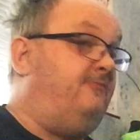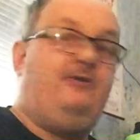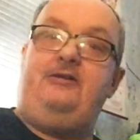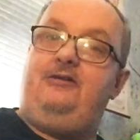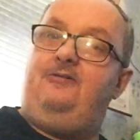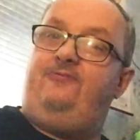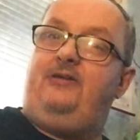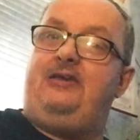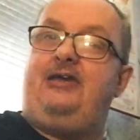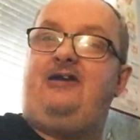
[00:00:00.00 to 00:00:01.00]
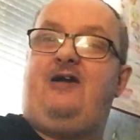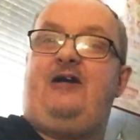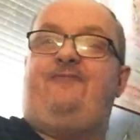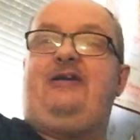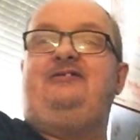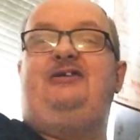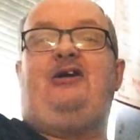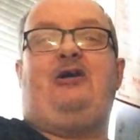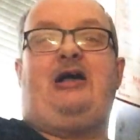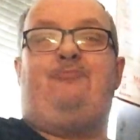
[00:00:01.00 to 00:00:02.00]
very, very, I find it,
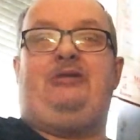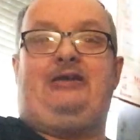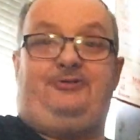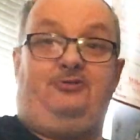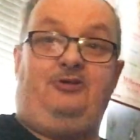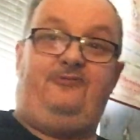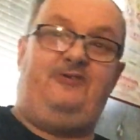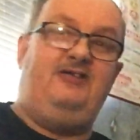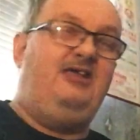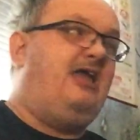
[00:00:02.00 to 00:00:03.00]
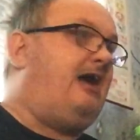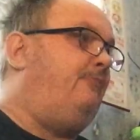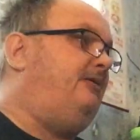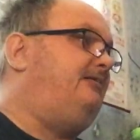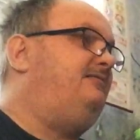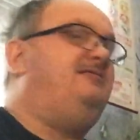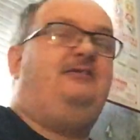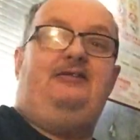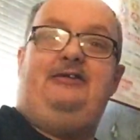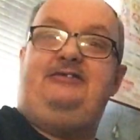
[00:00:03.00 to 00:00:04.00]
I mean, I don't know if, it, I mean,
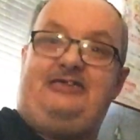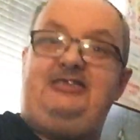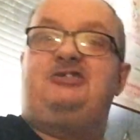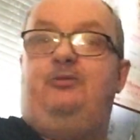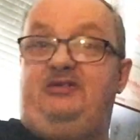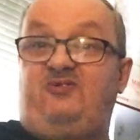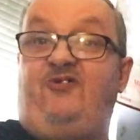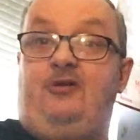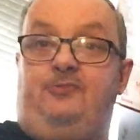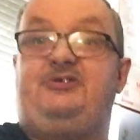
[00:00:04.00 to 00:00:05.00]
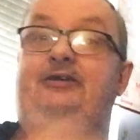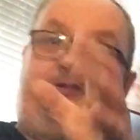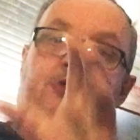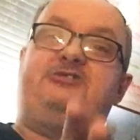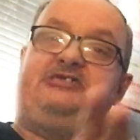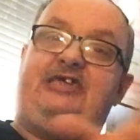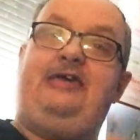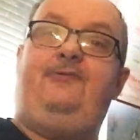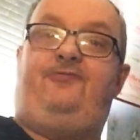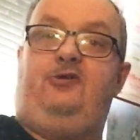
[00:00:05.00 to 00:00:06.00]
he's into his films, and I got to
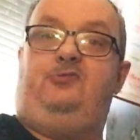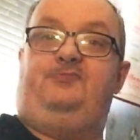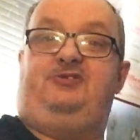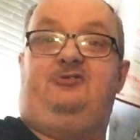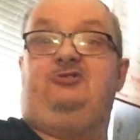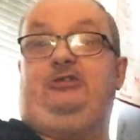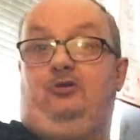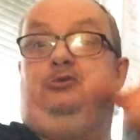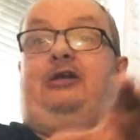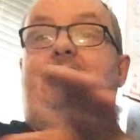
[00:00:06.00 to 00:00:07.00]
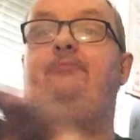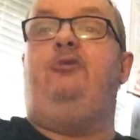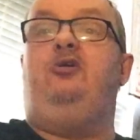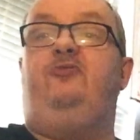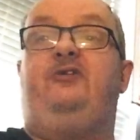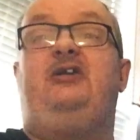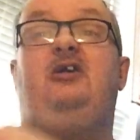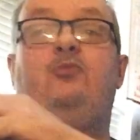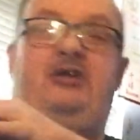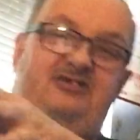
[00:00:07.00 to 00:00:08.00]
say films, because he don't like movie,
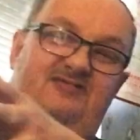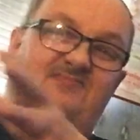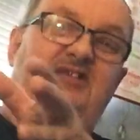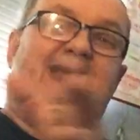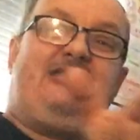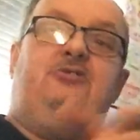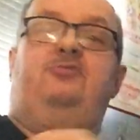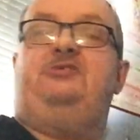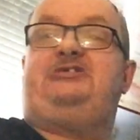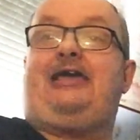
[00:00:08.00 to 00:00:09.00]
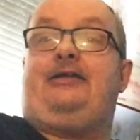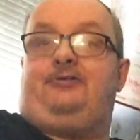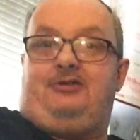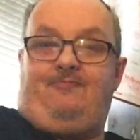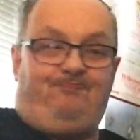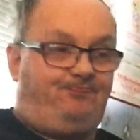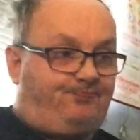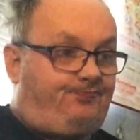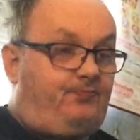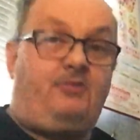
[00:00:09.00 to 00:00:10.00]
which I can understand.
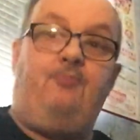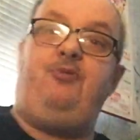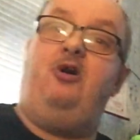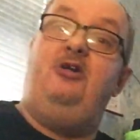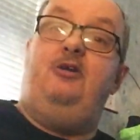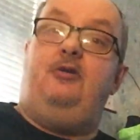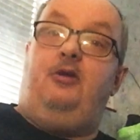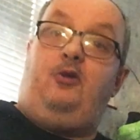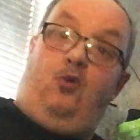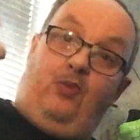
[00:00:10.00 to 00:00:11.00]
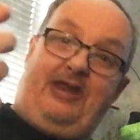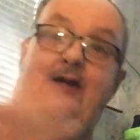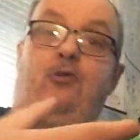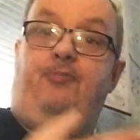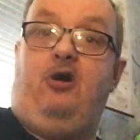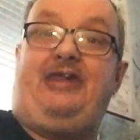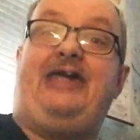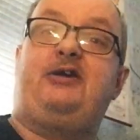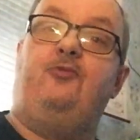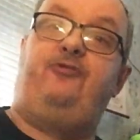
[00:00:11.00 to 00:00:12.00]
But when I were born,
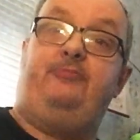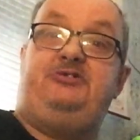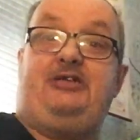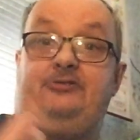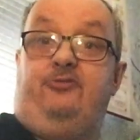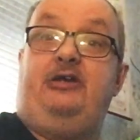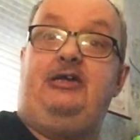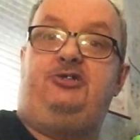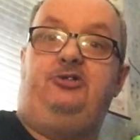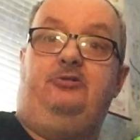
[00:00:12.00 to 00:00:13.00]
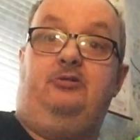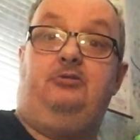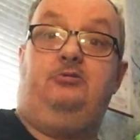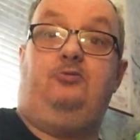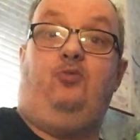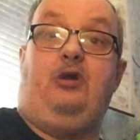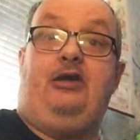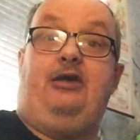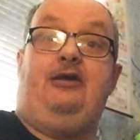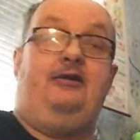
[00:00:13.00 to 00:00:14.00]
I come from a generation
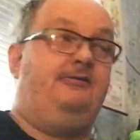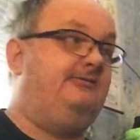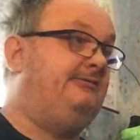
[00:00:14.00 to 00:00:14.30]
where